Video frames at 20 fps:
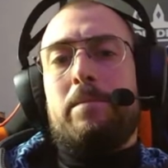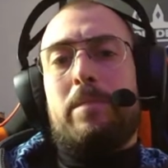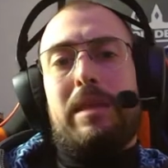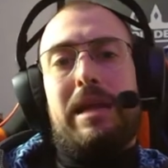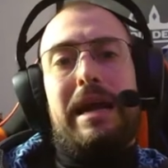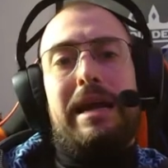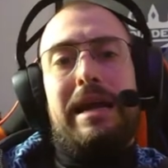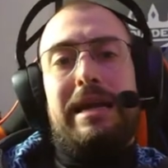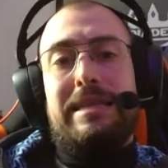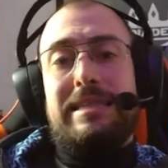
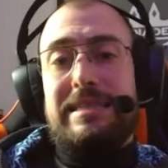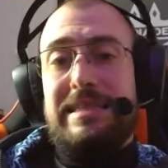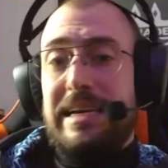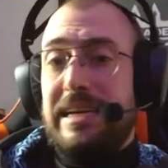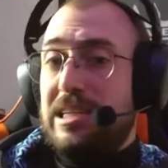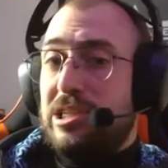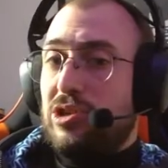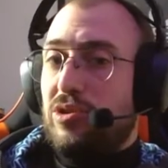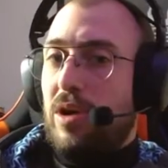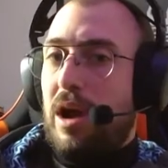And I
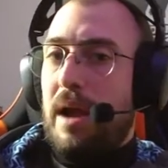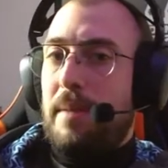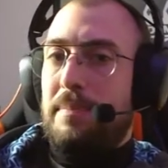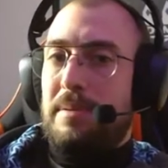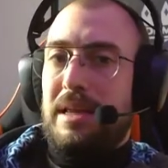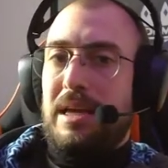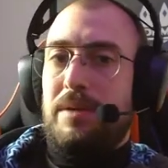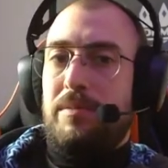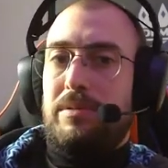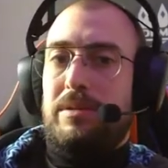did try
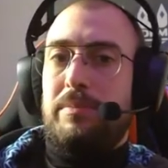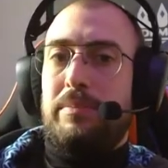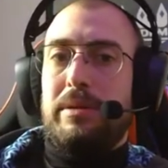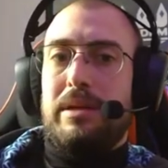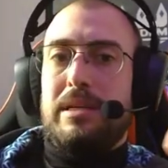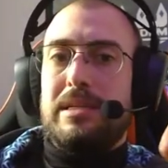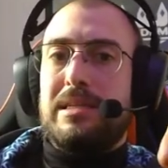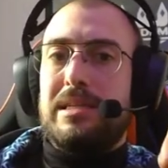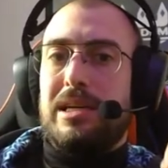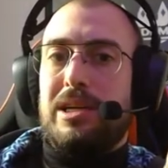playing with the
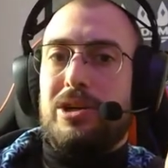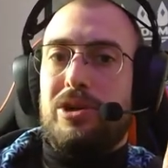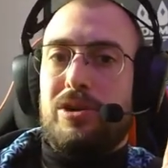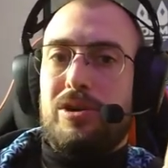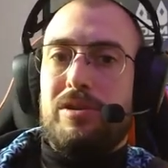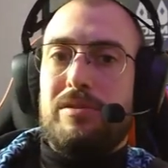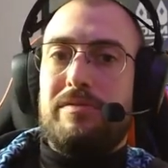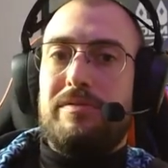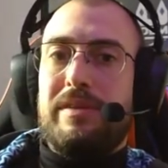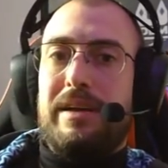ballistic
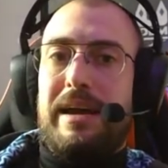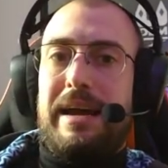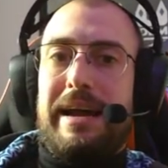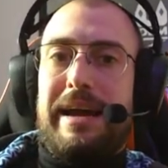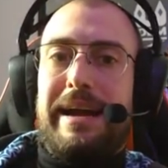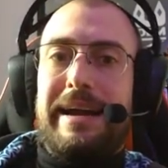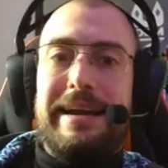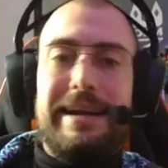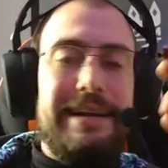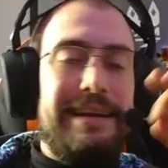curve
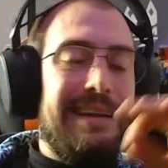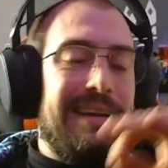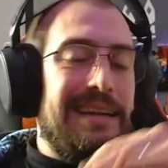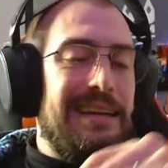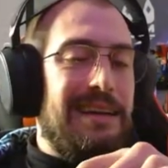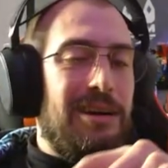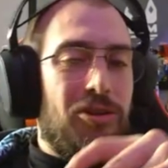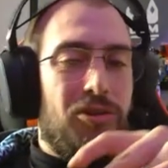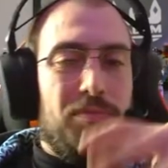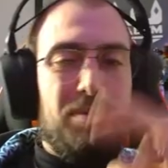
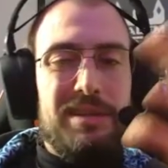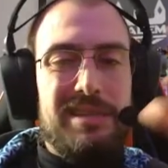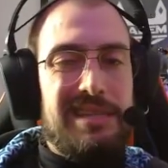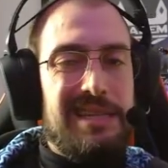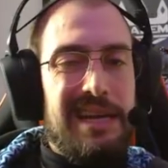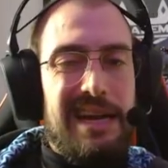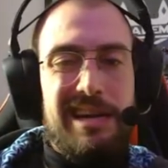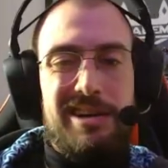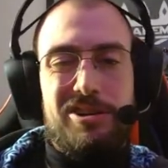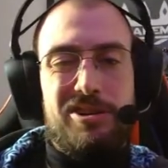or the
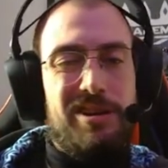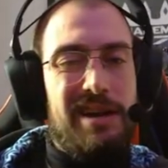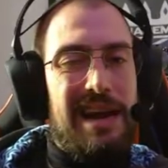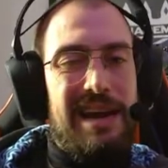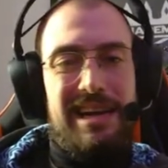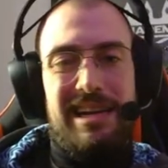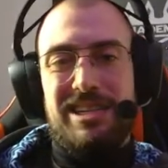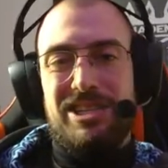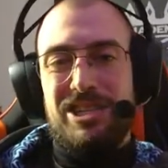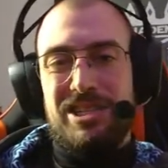ballistic editor,
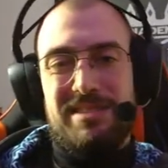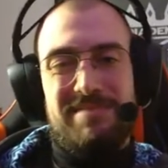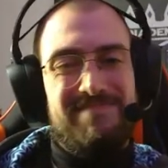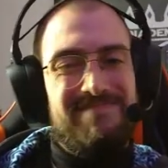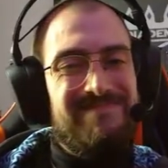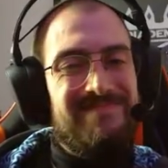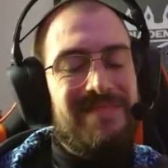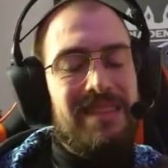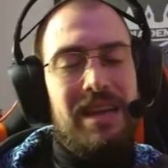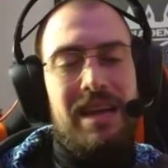and
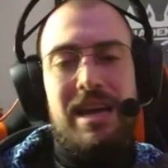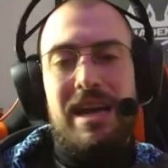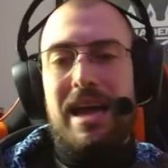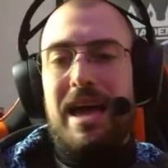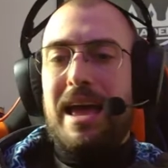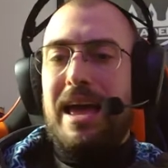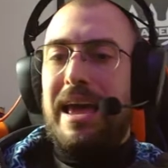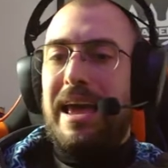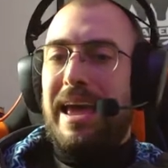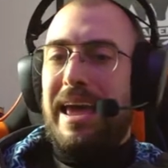
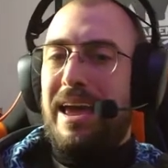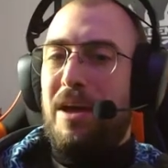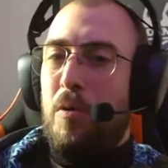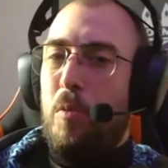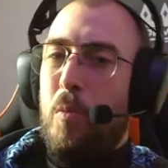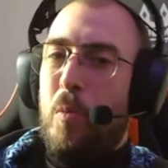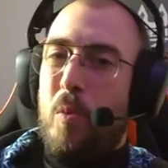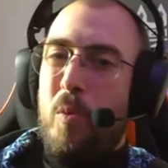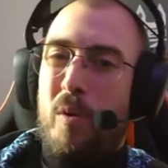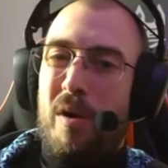it
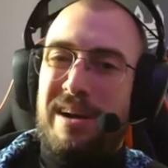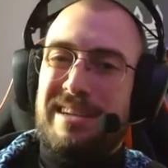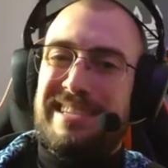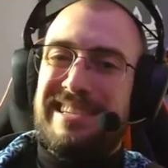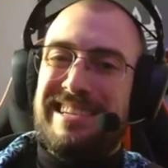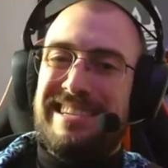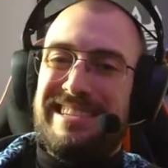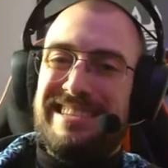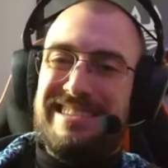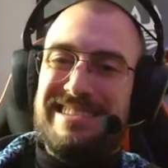
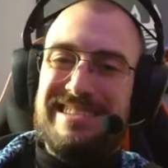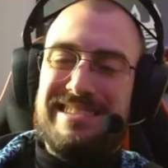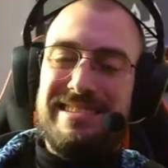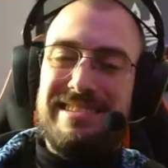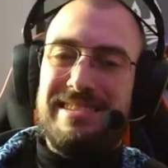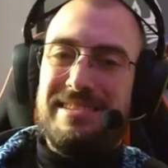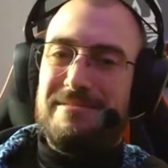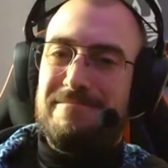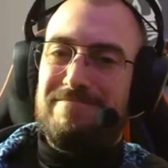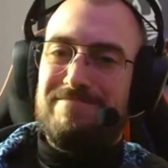
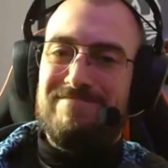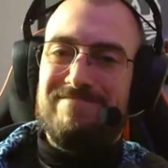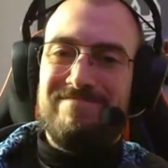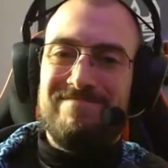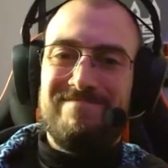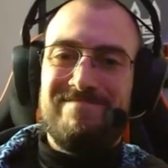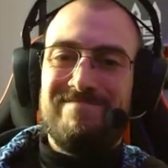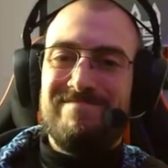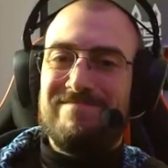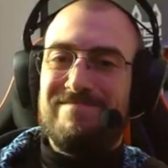wasn't,
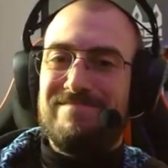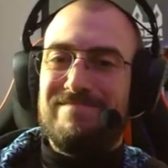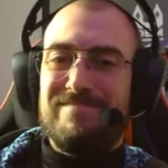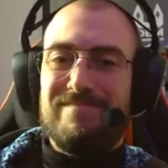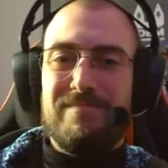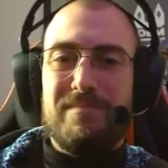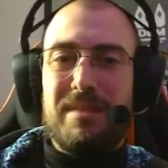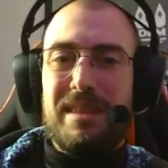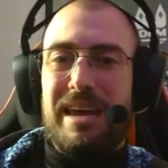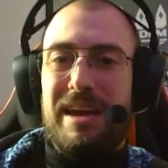
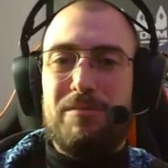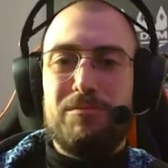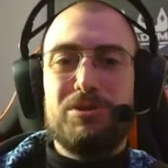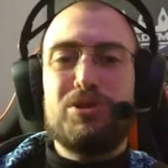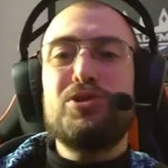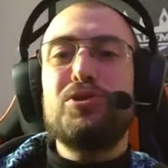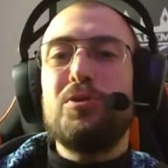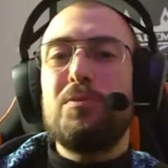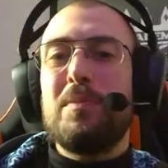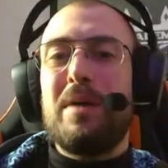it
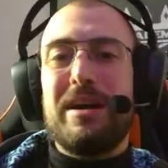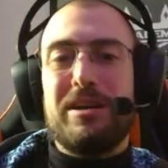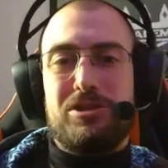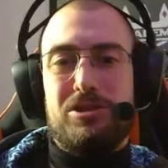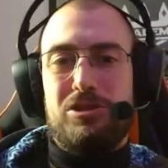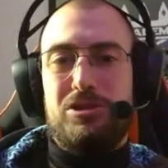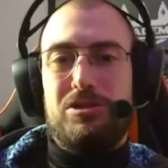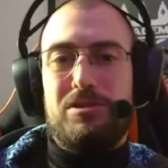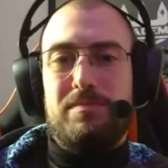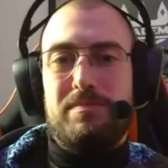was too
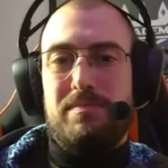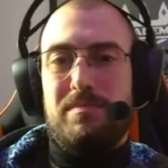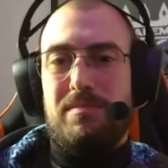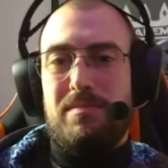much.